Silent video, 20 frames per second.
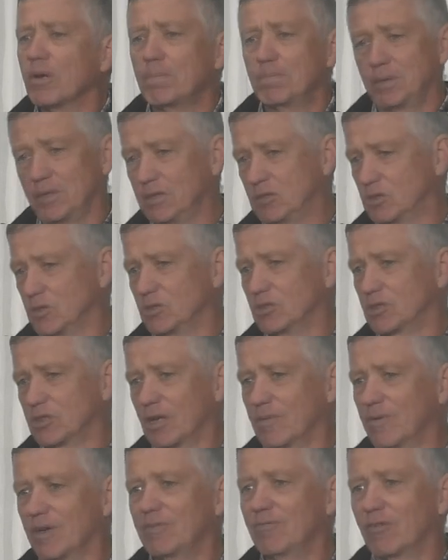pieces
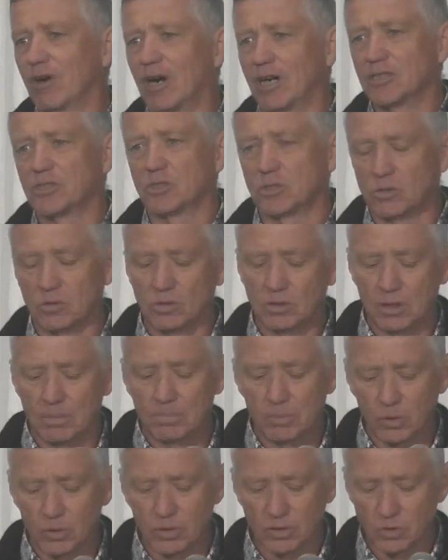of advice through the
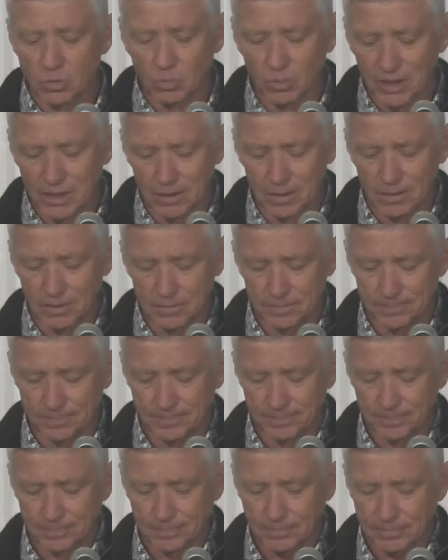book as well.
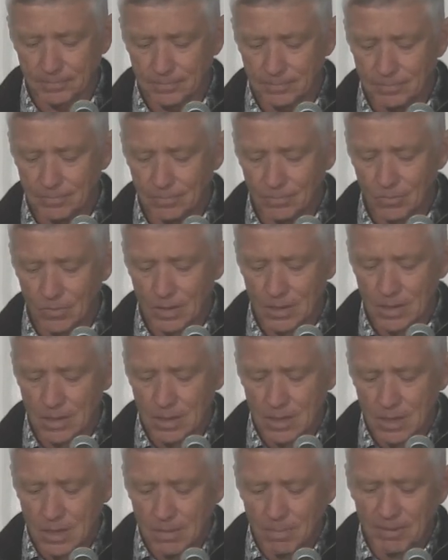
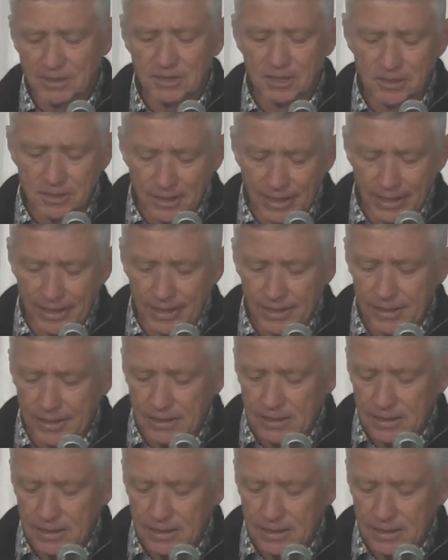But today,